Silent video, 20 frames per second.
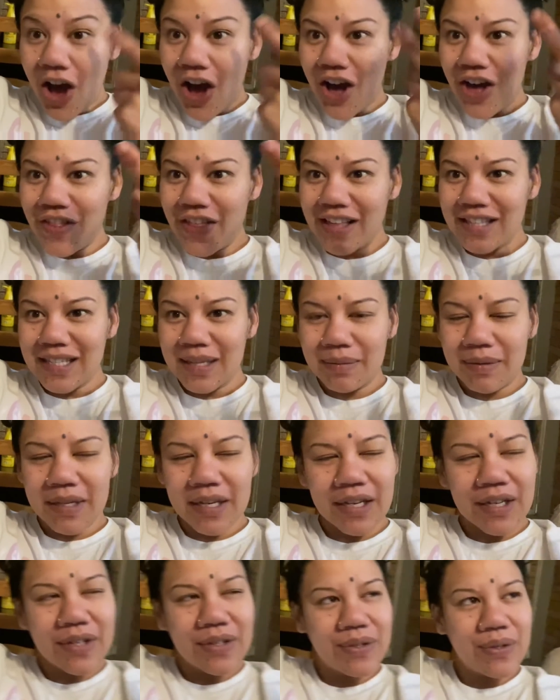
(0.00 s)
Oh, that's something
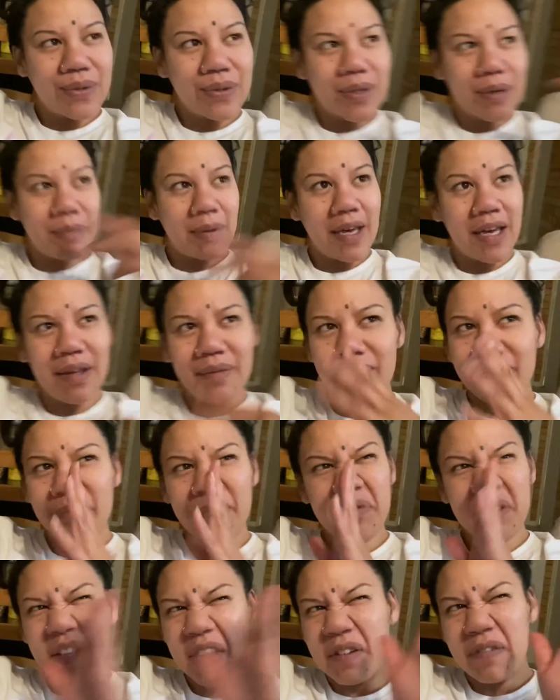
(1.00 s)
I could talk about. I'm
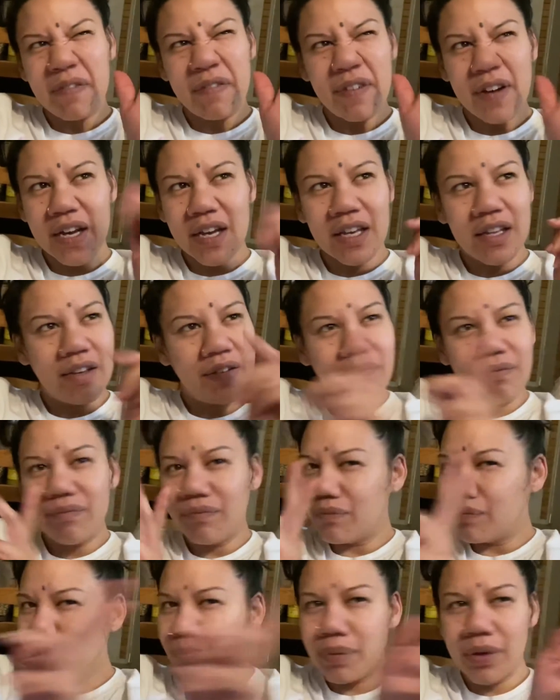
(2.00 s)
just going to fucking
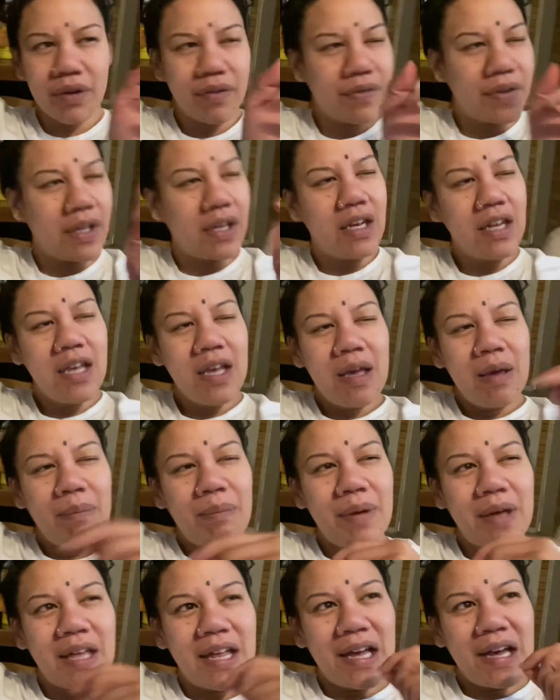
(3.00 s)
pivot.
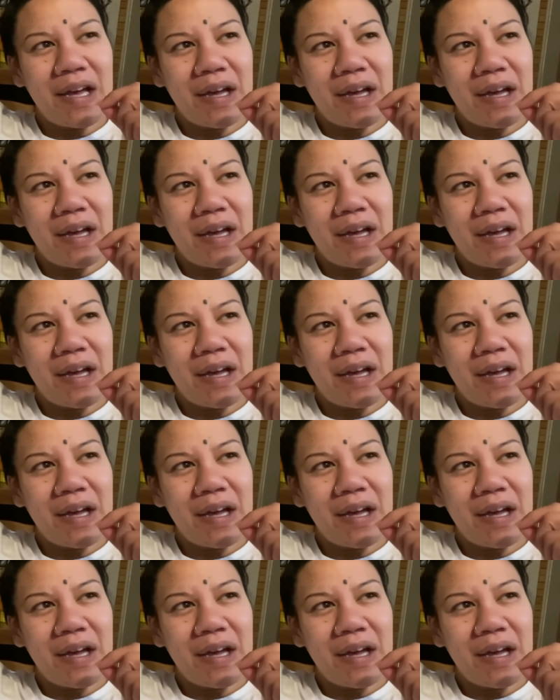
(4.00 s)
But